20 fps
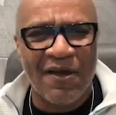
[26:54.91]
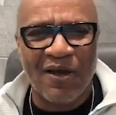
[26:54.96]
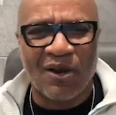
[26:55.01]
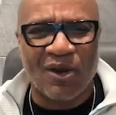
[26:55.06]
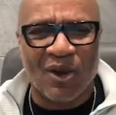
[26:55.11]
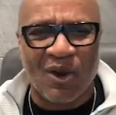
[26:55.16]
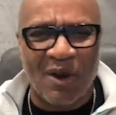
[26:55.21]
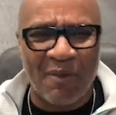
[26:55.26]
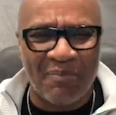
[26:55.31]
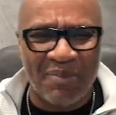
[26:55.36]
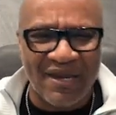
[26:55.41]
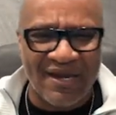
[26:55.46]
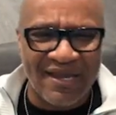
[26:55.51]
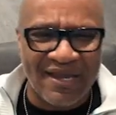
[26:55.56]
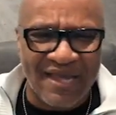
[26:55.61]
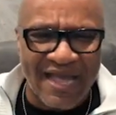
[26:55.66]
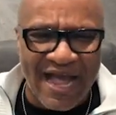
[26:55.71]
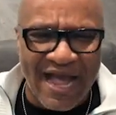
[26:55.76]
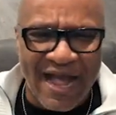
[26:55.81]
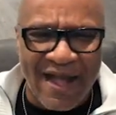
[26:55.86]
Glory be to
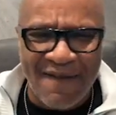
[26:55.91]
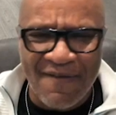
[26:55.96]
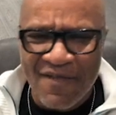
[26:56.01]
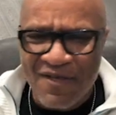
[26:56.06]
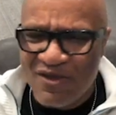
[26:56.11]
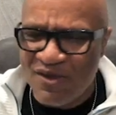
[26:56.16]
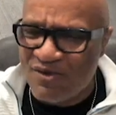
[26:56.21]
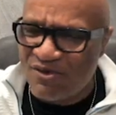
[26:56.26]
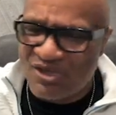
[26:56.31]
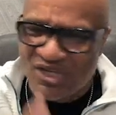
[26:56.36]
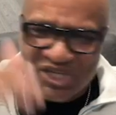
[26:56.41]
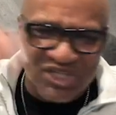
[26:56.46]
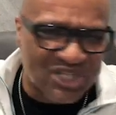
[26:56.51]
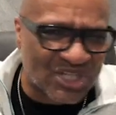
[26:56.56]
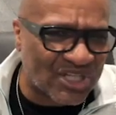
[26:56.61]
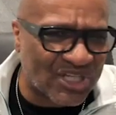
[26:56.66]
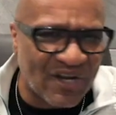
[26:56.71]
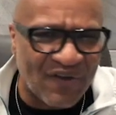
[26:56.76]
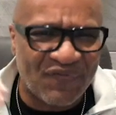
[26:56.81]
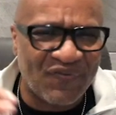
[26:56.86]
God. You just
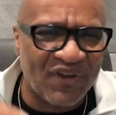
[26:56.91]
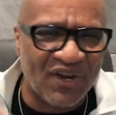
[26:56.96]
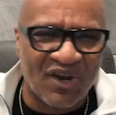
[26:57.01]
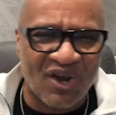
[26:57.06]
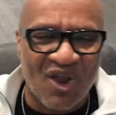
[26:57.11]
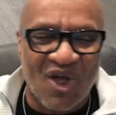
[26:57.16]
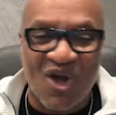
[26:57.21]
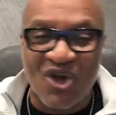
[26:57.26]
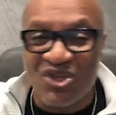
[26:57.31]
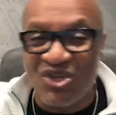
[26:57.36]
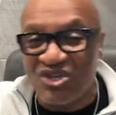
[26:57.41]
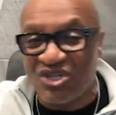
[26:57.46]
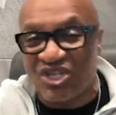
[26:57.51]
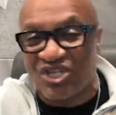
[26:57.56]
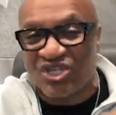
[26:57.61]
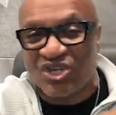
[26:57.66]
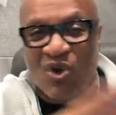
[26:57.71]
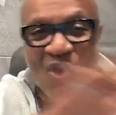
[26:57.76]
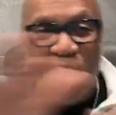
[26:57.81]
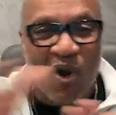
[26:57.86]
shuffling along. You
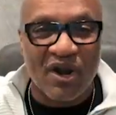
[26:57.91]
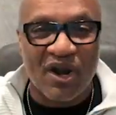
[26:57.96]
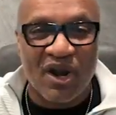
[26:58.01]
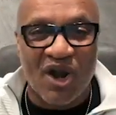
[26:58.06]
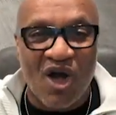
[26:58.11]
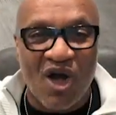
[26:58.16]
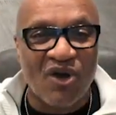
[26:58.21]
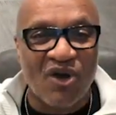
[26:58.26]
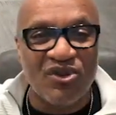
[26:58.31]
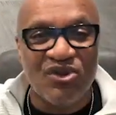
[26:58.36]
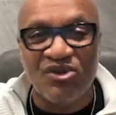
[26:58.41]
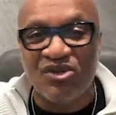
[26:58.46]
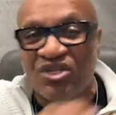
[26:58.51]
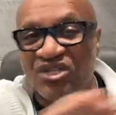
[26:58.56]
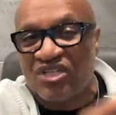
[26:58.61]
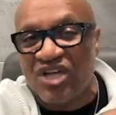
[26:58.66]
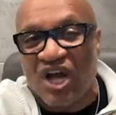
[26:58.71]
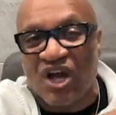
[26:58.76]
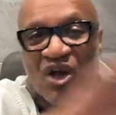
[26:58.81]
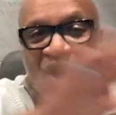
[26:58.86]
just going along. You
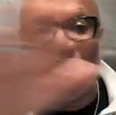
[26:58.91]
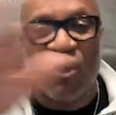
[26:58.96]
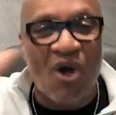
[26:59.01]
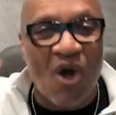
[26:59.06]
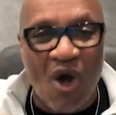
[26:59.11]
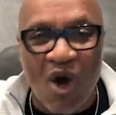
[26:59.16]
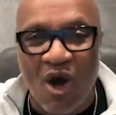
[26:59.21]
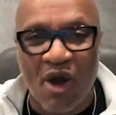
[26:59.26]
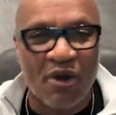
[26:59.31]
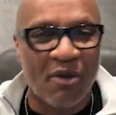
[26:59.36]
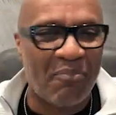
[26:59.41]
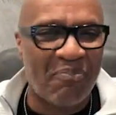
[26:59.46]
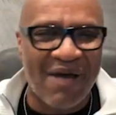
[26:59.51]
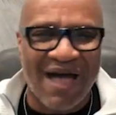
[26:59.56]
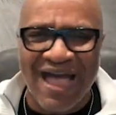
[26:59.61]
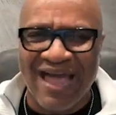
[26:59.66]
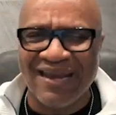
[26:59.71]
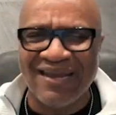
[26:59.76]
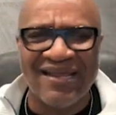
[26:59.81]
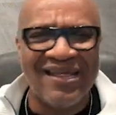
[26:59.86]
stuck on
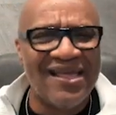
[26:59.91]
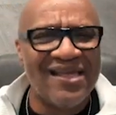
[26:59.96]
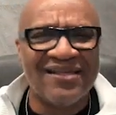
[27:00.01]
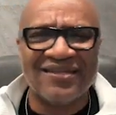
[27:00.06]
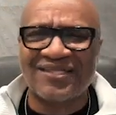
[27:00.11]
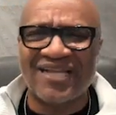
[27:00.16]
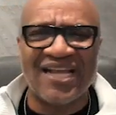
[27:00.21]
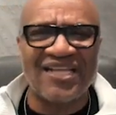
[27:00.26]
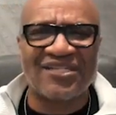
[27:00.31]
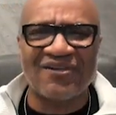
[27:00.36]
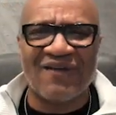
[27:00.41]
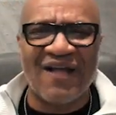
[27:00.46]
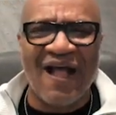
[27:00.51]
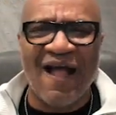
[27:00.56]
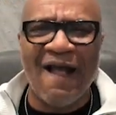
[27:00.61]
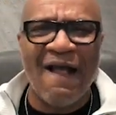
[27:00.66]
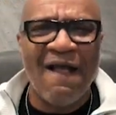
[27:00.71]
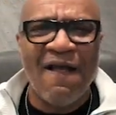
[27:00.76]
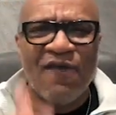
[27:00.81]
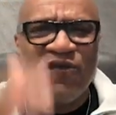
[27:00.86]
autopilot. Saints of
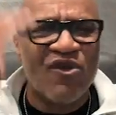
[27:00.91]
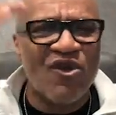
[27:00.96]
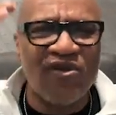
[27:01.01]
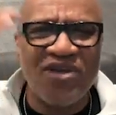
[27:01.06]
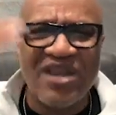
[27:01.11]
God, you're